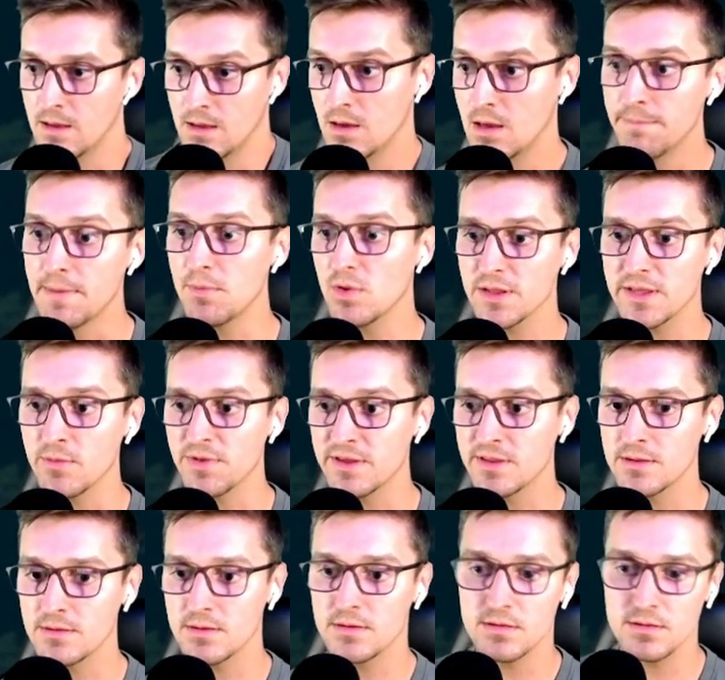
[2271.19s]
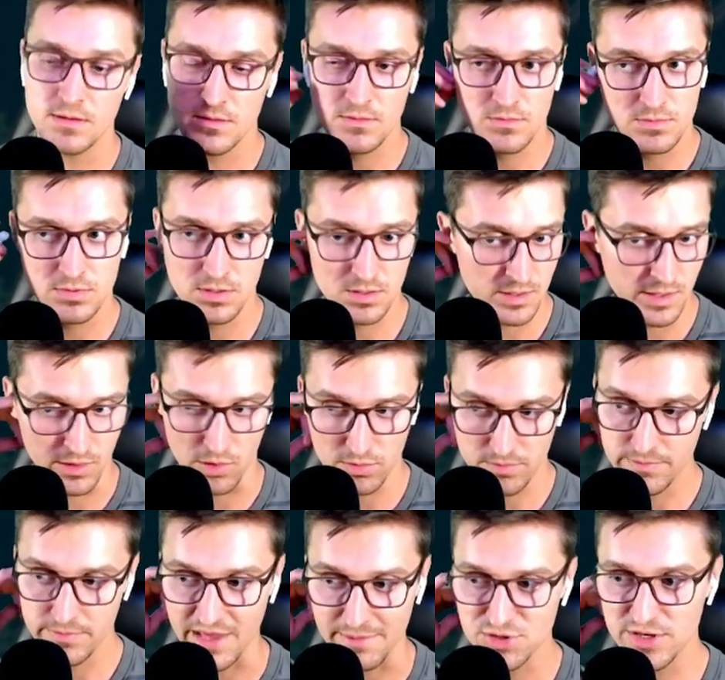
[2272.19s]
to critically low health as
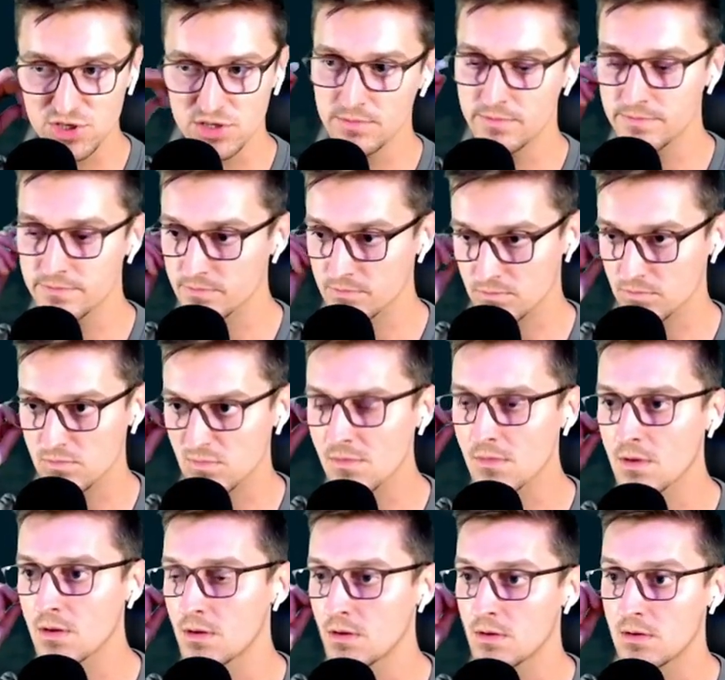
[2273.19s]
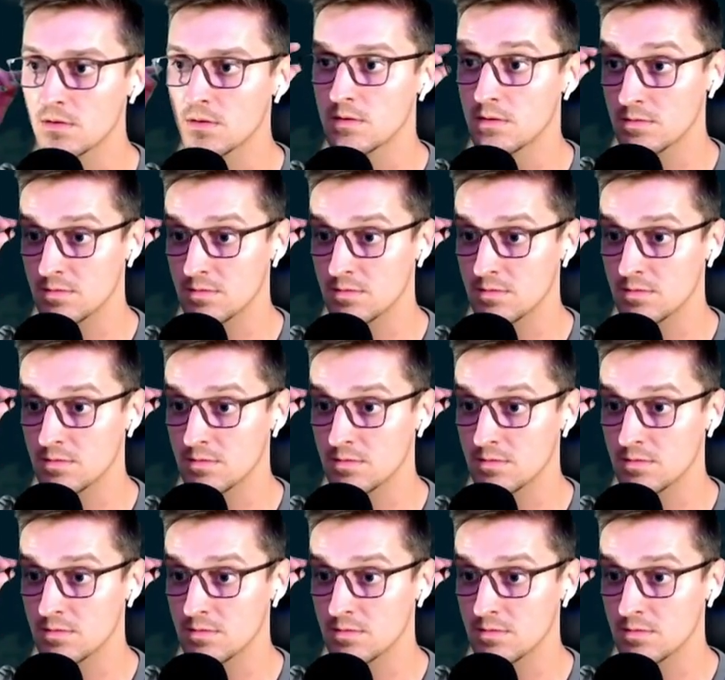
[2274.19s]
it hits me with Synchronize.